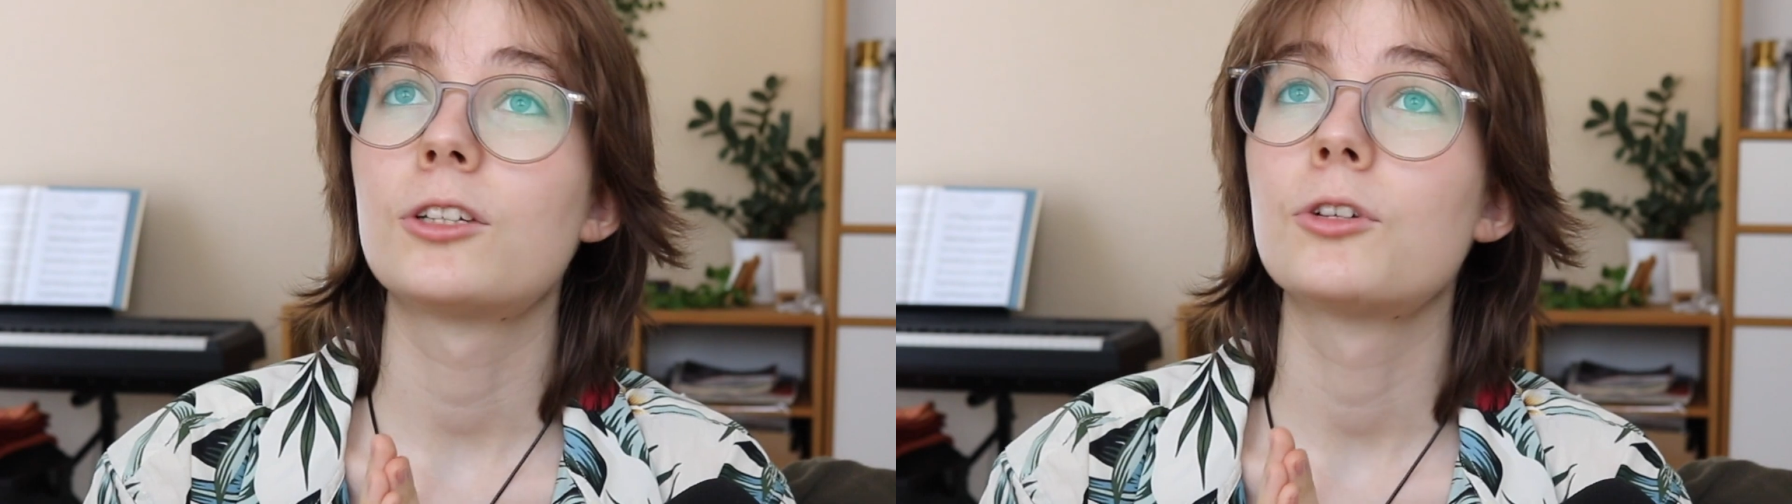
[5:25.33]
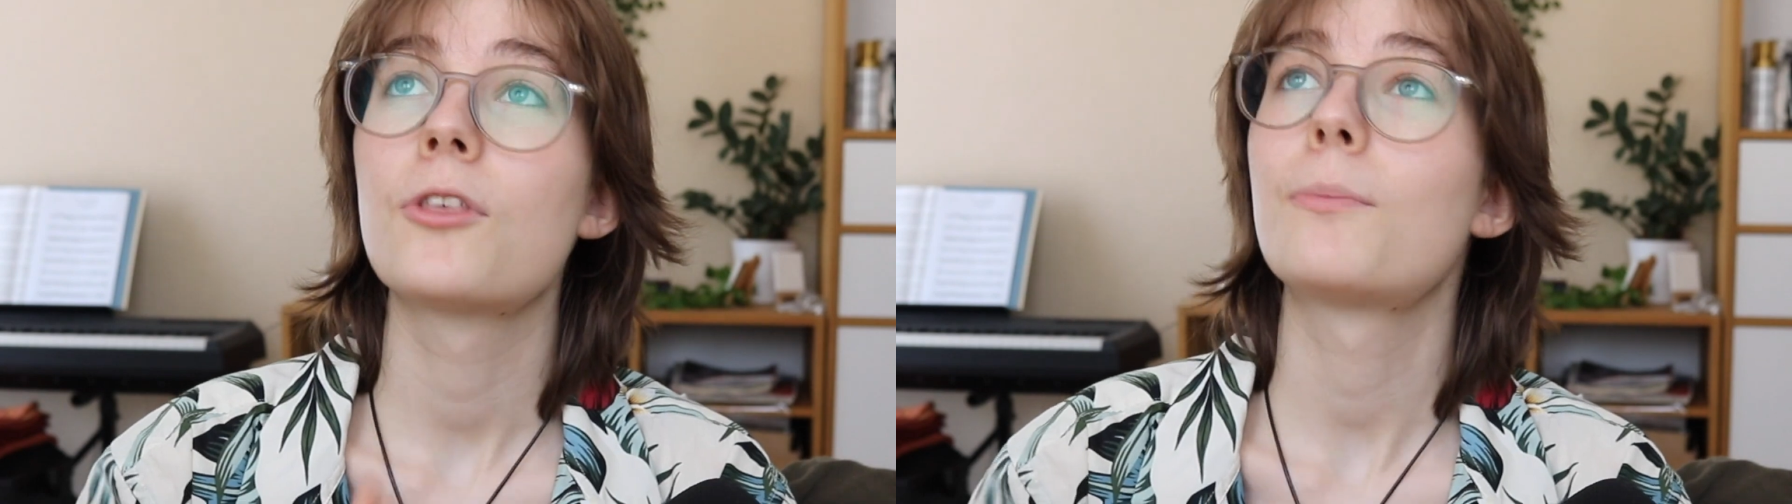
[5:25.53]

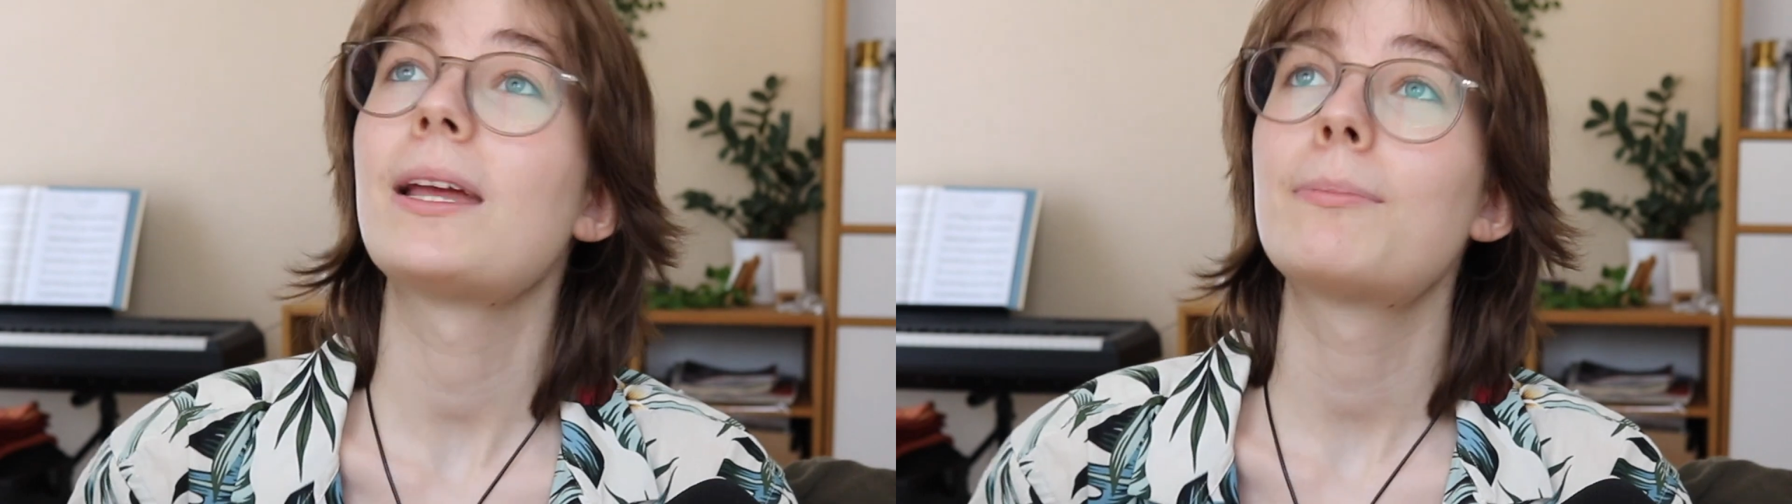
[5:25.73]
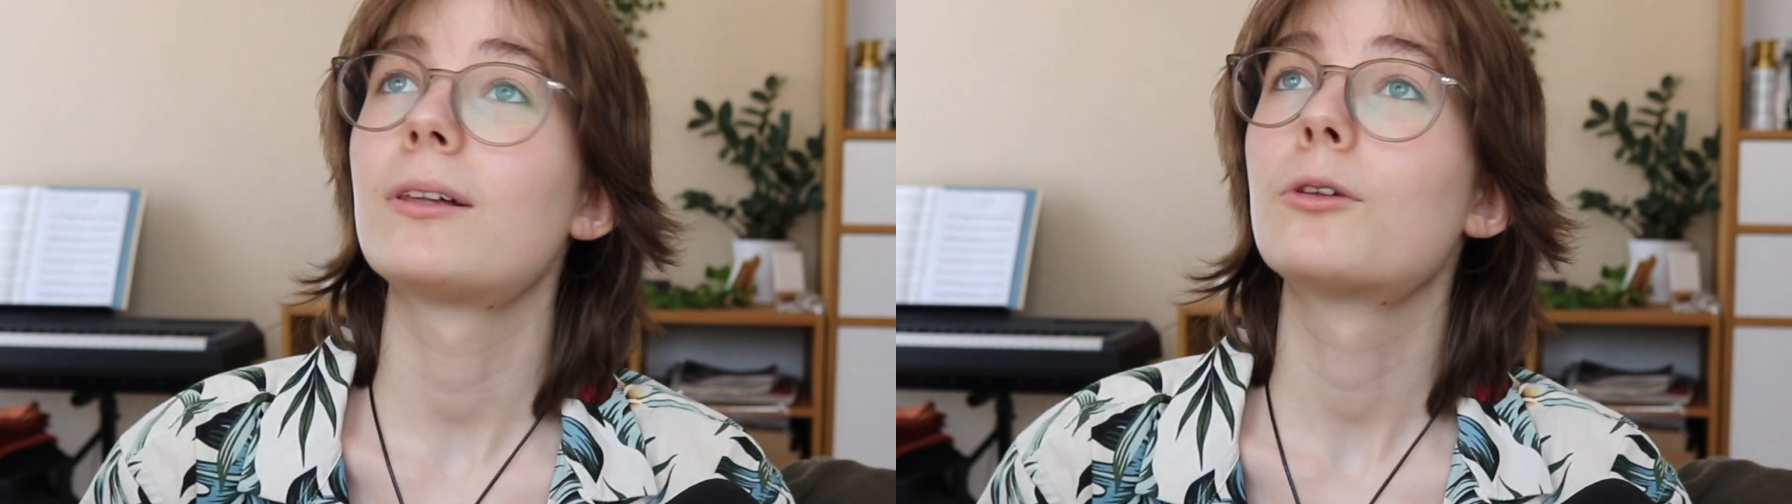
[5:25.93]
you to the
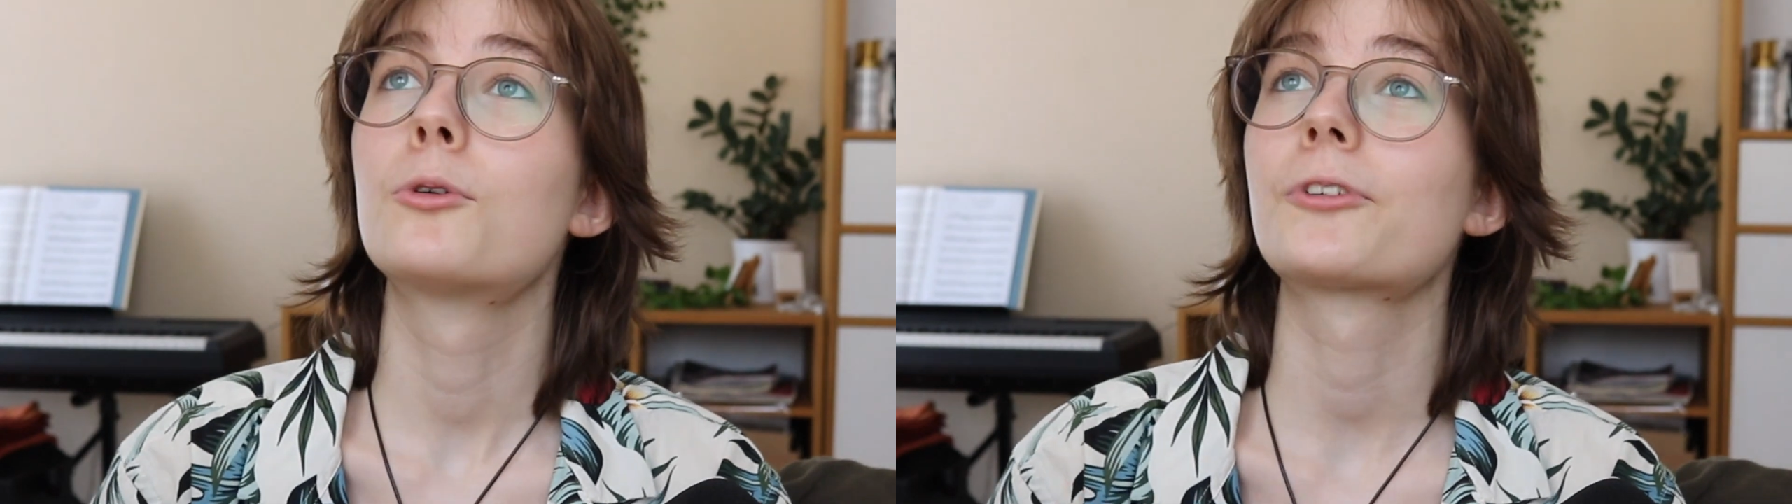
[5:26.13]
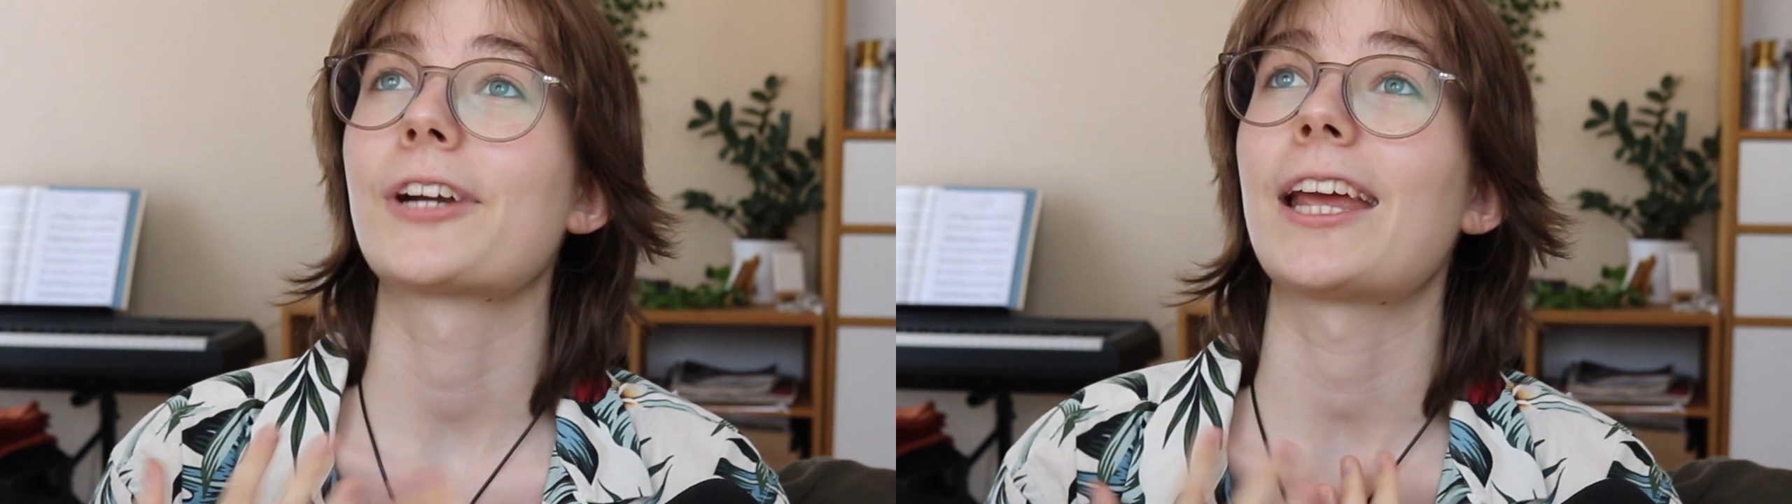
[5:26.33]
people
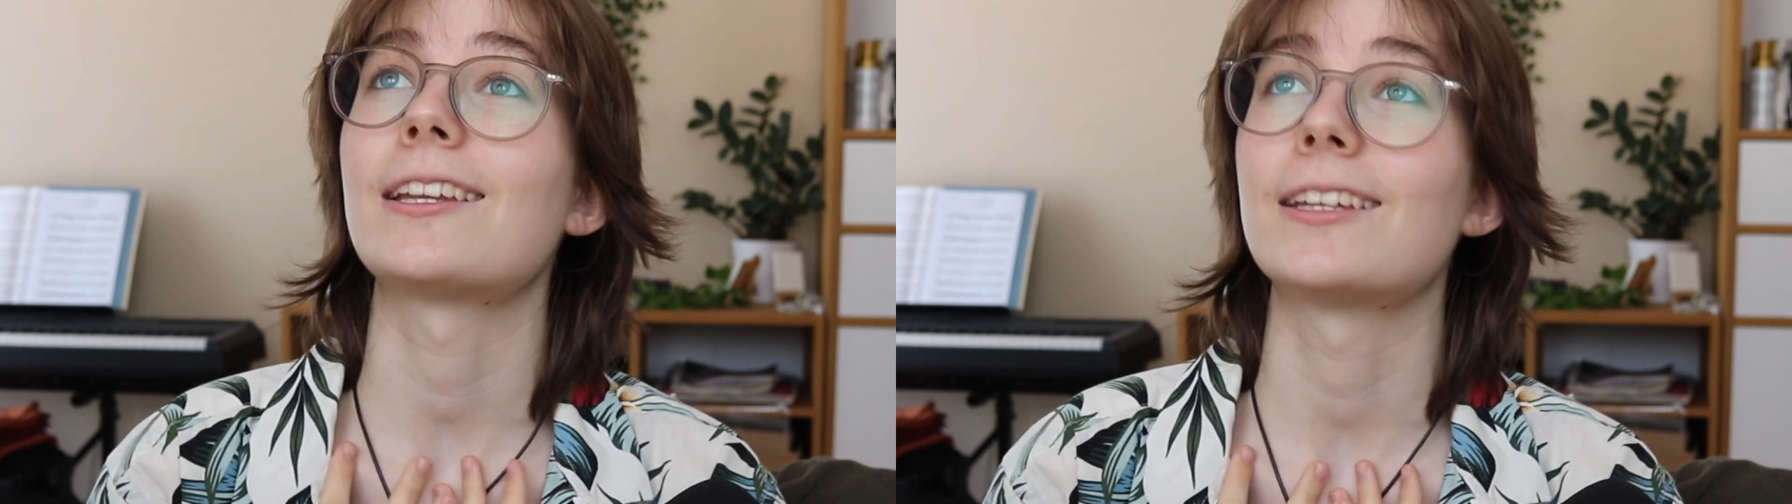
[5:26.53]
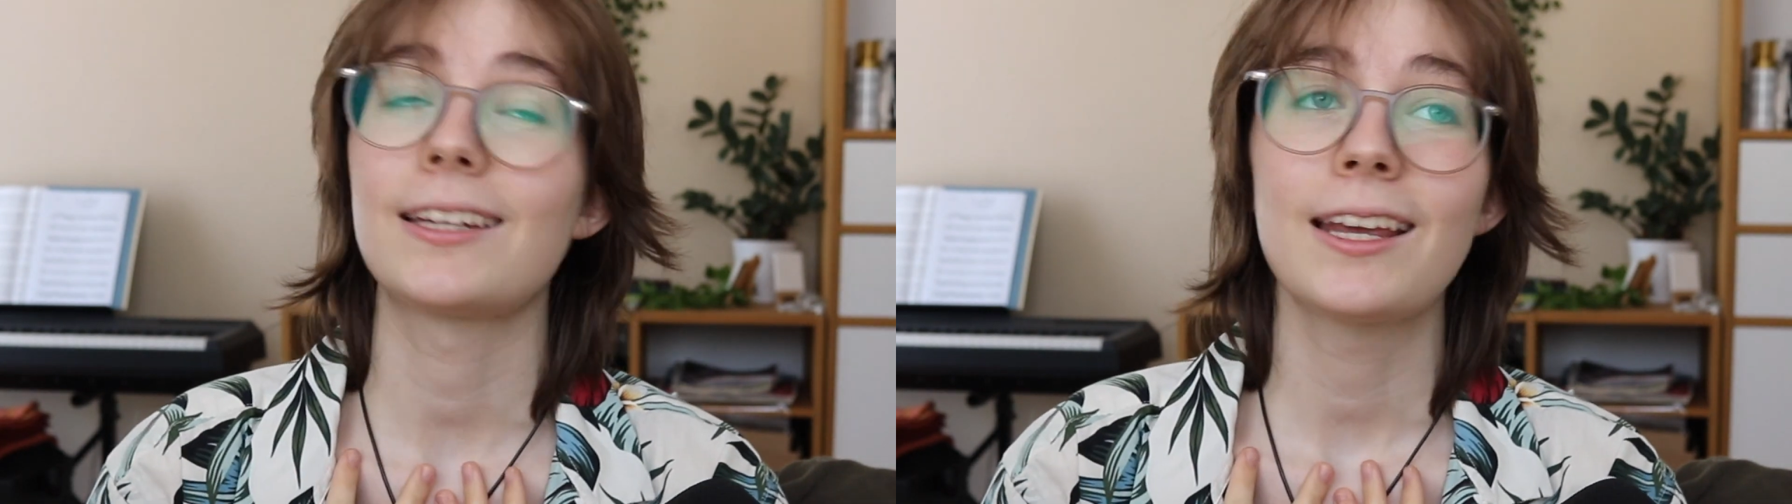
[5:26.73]
who
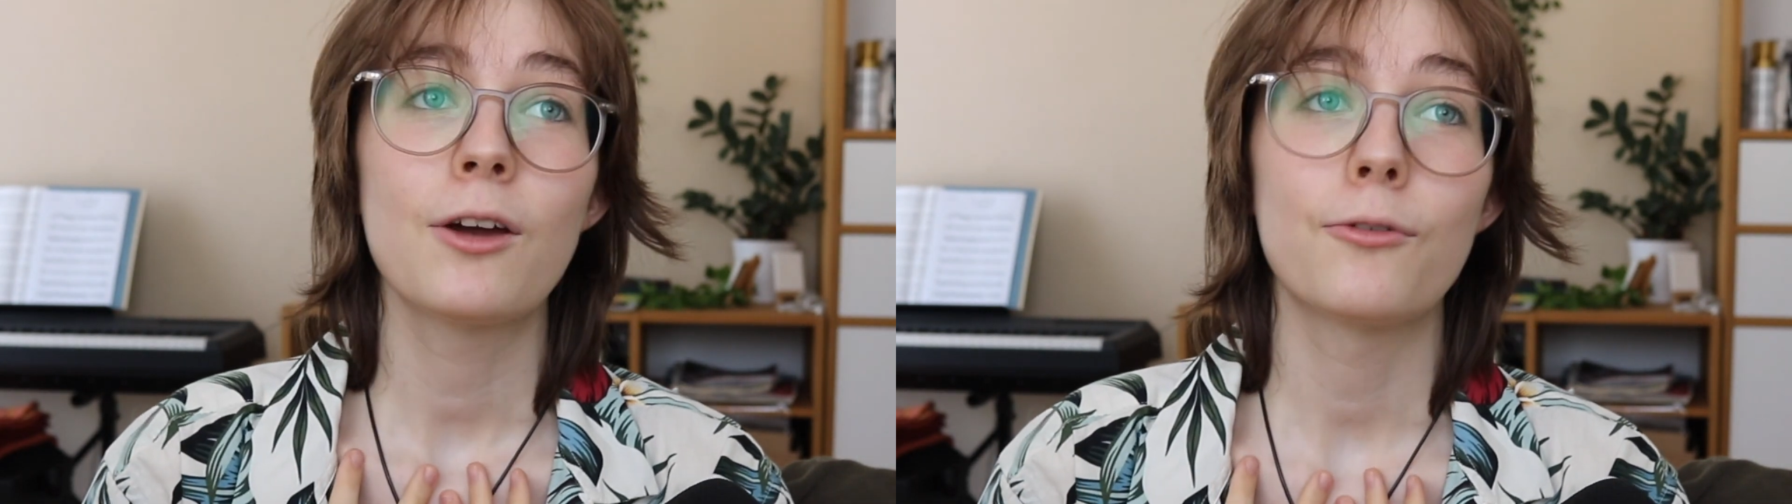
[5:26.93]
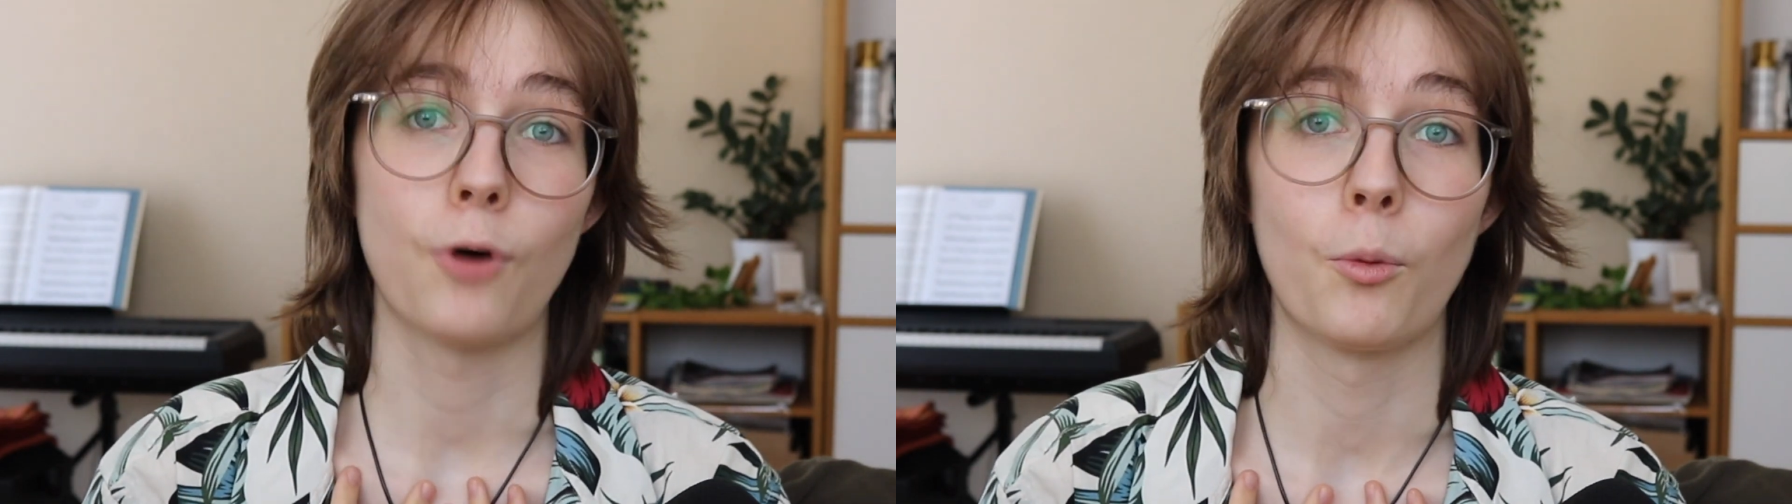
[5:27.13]
created
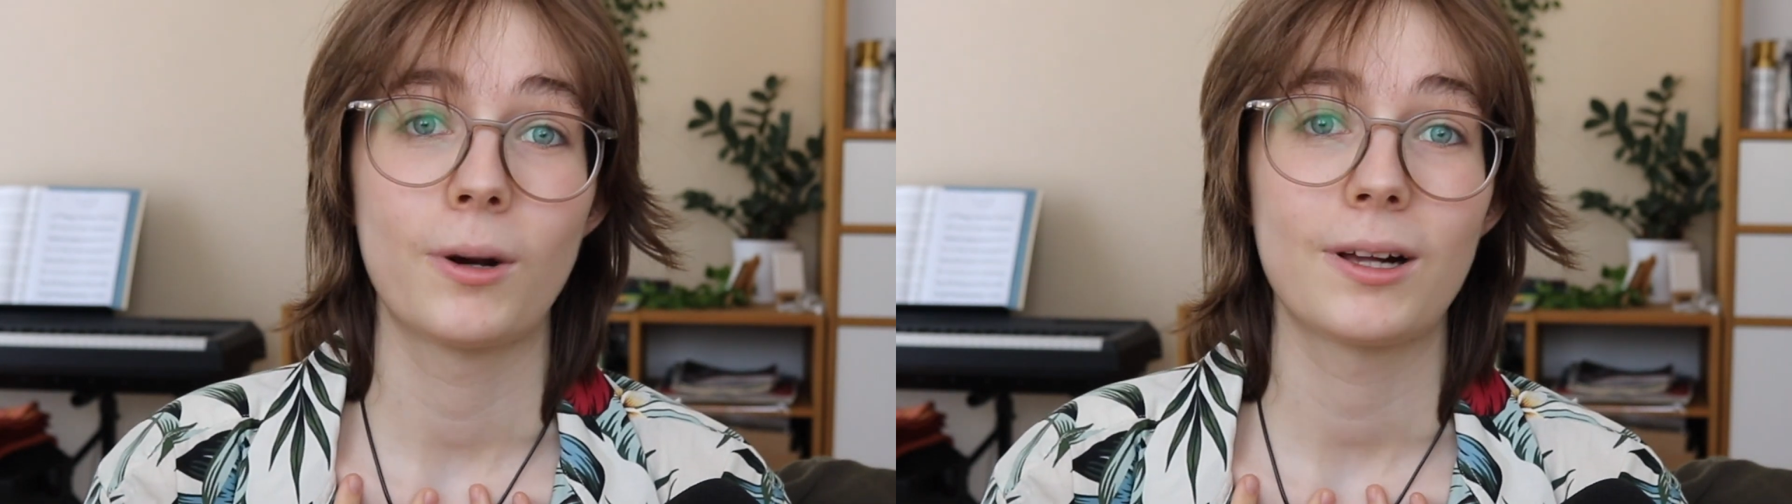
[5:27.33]
foam